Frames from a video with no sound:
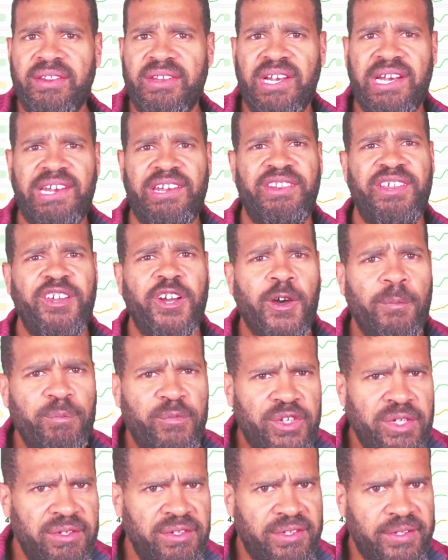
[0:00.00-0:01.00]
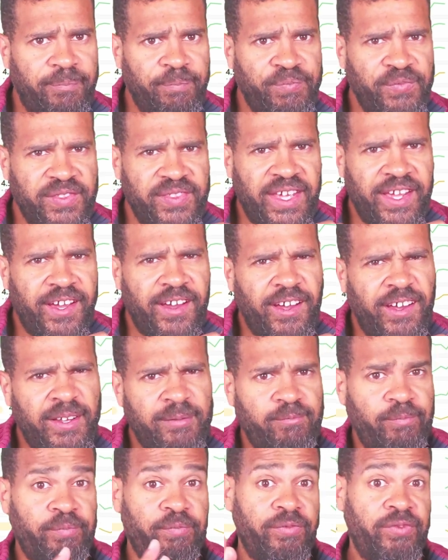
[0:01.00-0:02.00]
The, the options, they are
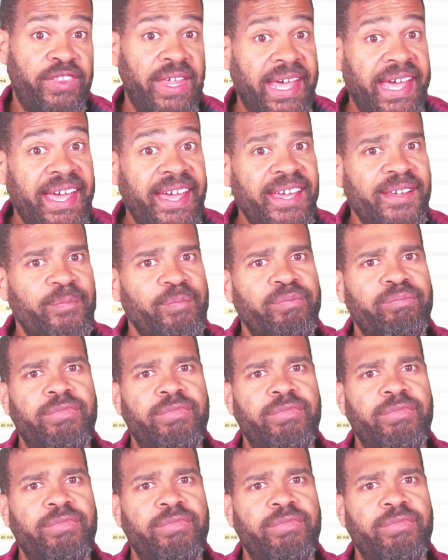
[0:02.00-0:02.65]
there.